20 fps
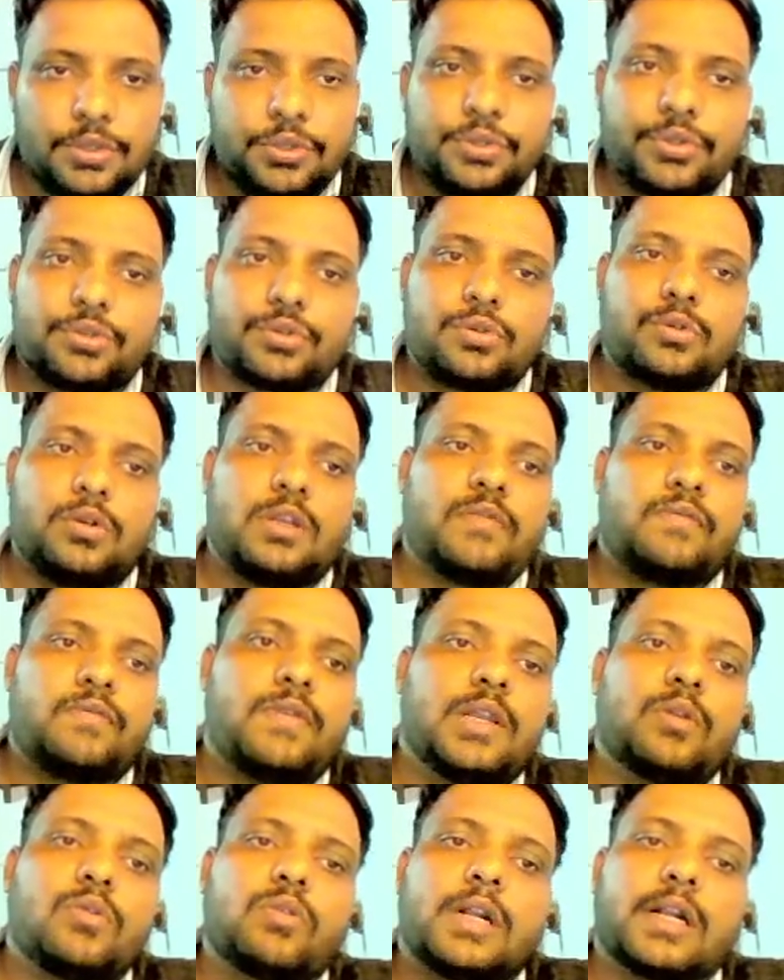So if we
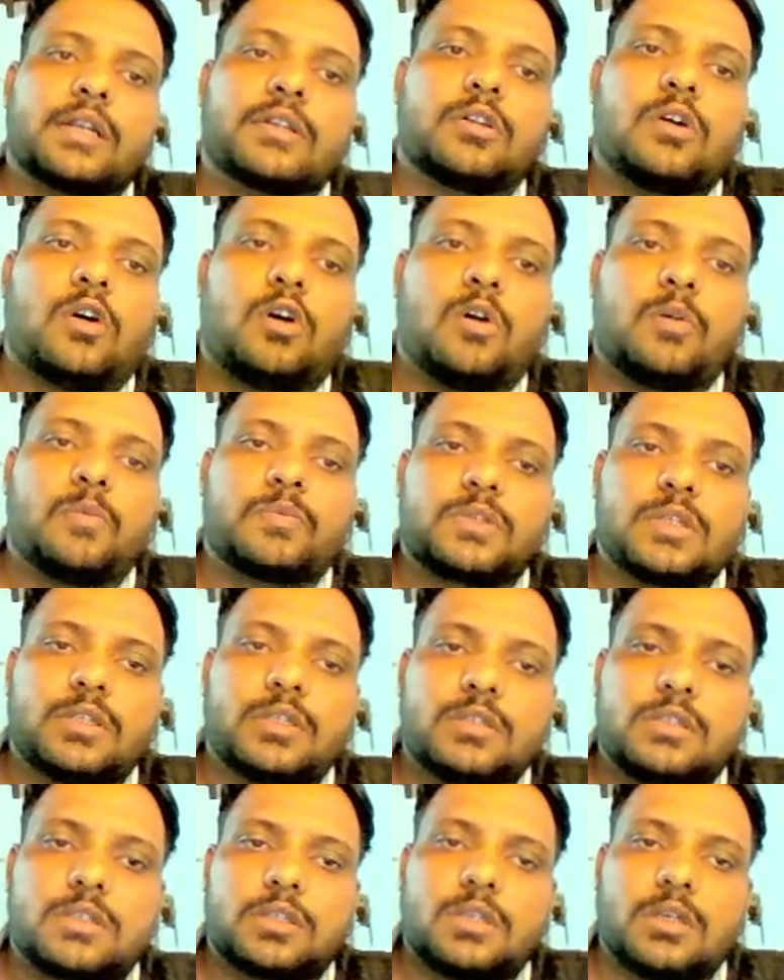look at the
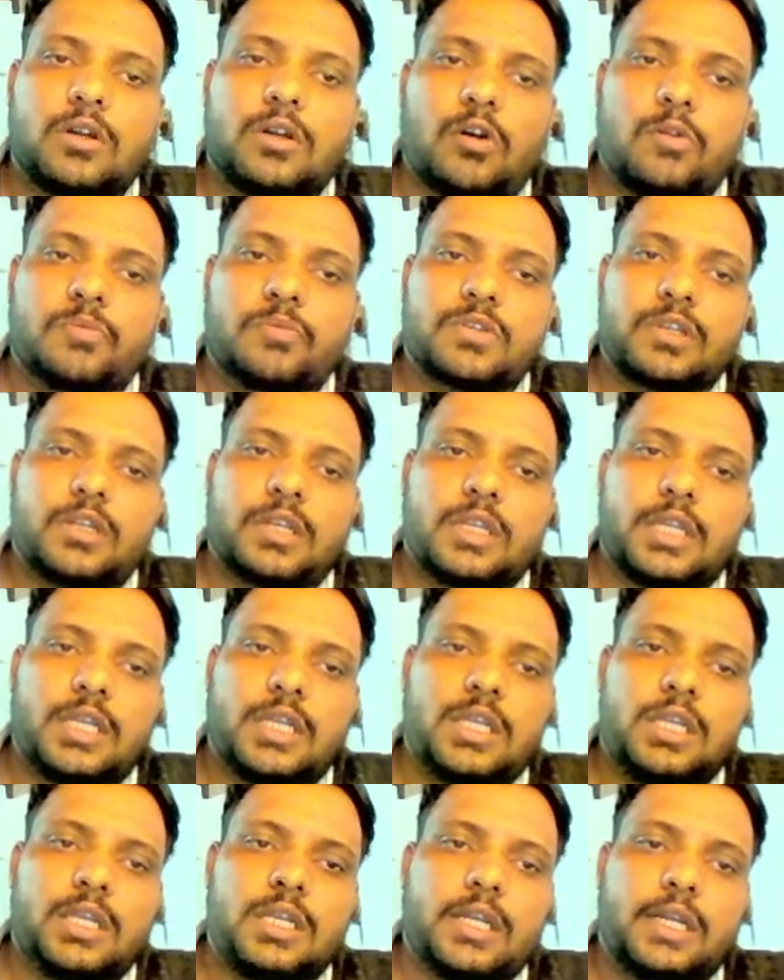options, option
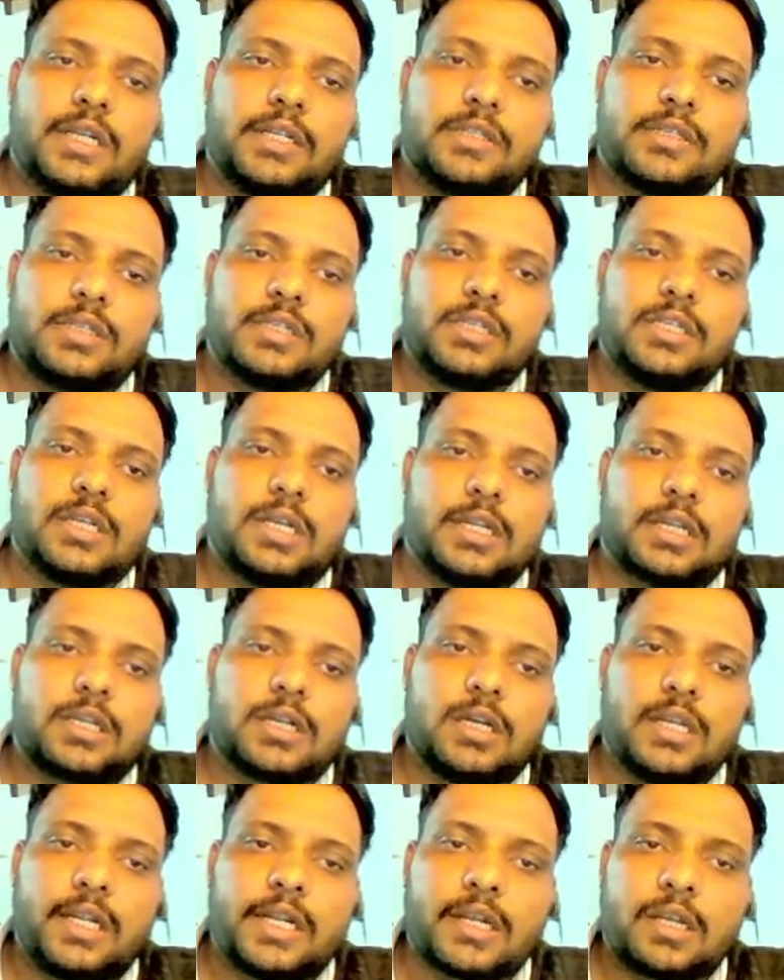A and C are
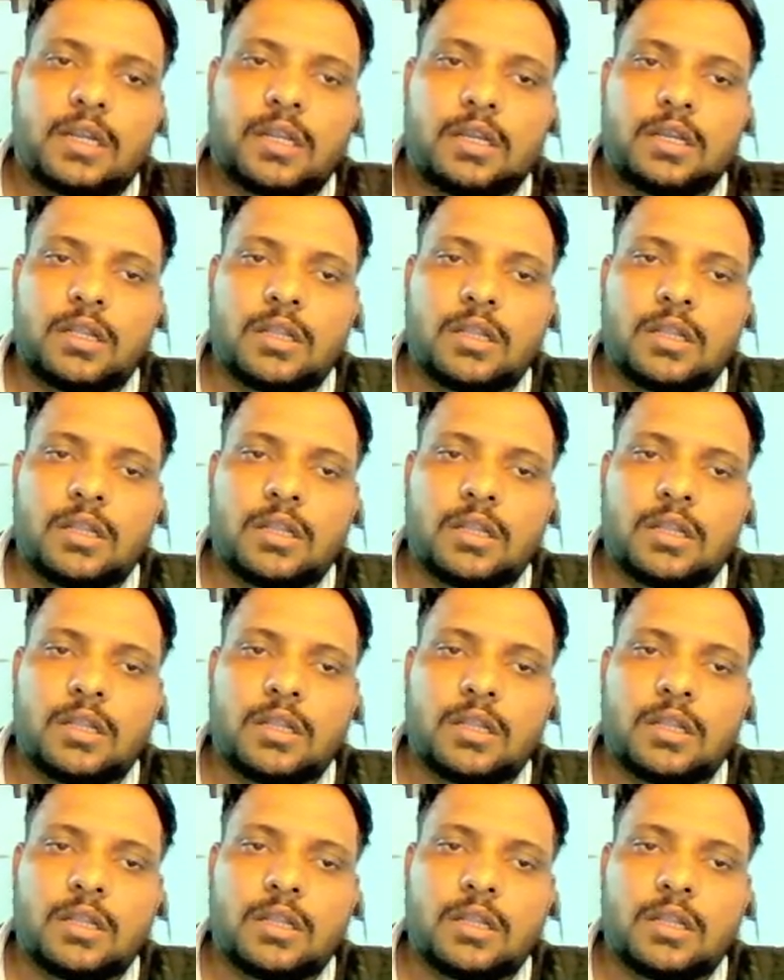correct